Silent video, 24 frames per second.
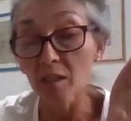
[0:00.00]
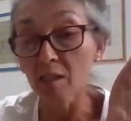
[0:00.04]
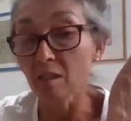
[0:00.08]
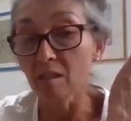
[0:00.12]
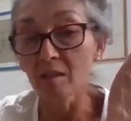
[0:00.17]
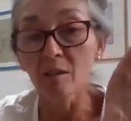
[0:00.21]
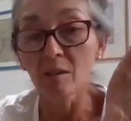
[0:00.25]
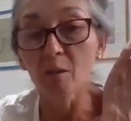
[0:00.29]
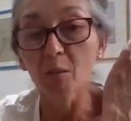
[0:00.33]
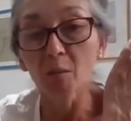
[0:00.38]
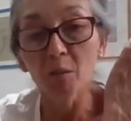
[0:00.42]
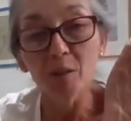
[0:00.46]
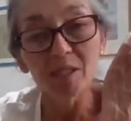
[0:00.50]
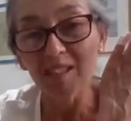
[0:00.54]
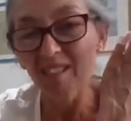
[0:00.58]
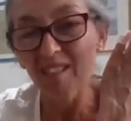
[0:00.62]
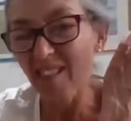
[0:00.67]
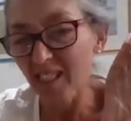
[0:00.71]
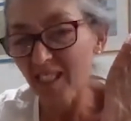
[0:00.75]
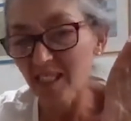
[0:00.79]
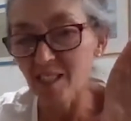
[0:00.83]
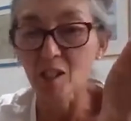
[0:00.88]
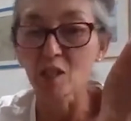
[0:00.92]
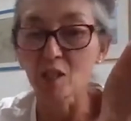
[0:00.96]
In other words, a
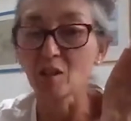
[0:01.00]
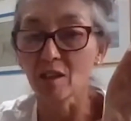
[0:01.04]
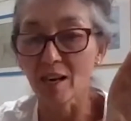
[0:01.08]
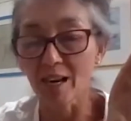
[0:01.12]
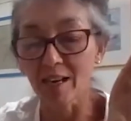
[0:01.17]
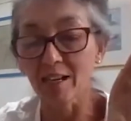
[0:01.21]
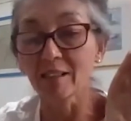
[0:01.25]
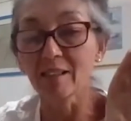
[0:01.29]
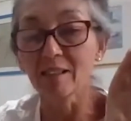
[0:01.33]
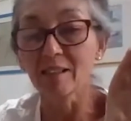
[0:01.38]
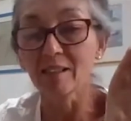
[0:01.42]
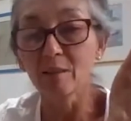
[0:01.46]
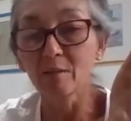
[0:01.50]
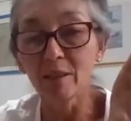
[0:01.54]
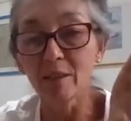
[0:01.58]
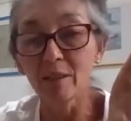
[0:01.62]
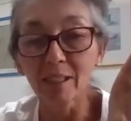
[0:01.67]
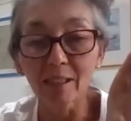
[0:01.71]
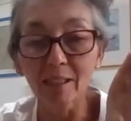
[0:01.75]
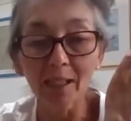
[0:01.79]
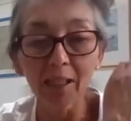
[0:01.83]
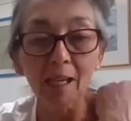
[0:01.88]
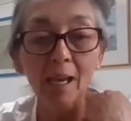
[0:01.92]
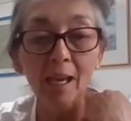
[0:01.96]
distractor,
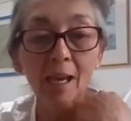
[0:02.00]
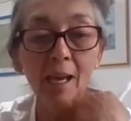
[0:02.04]
really.